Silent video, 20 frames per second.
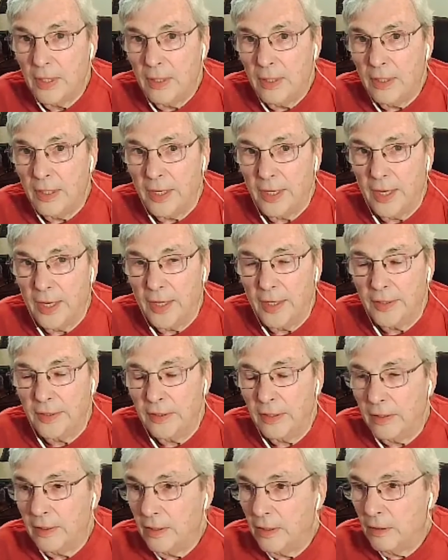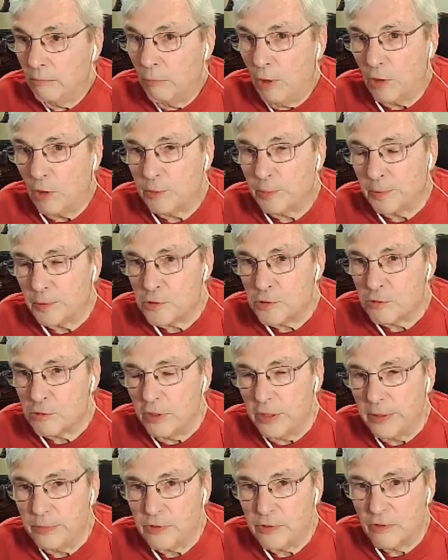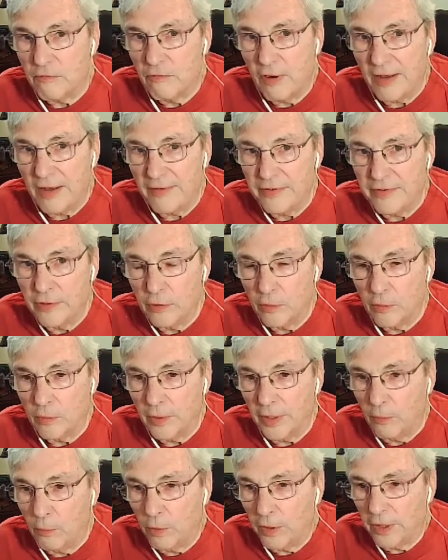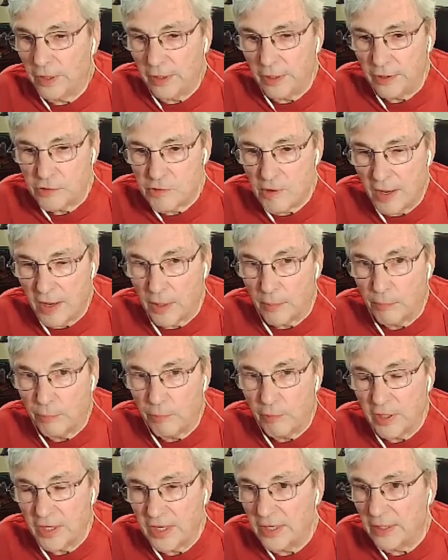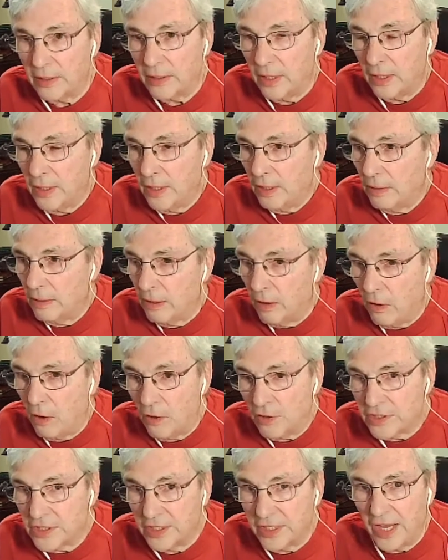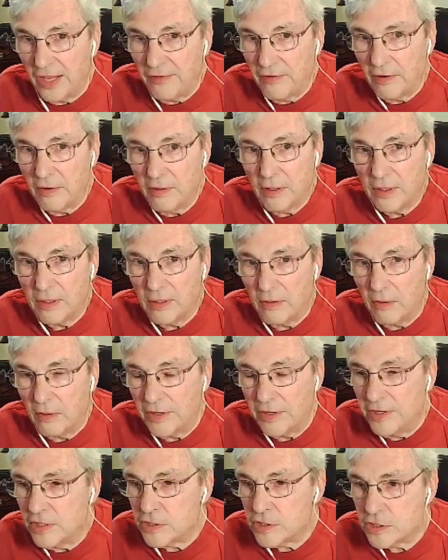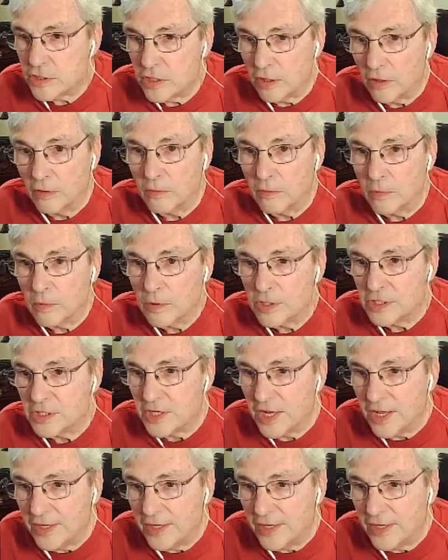and multiple streams of revenue, and we're going to try to bring it all together on this show. Stay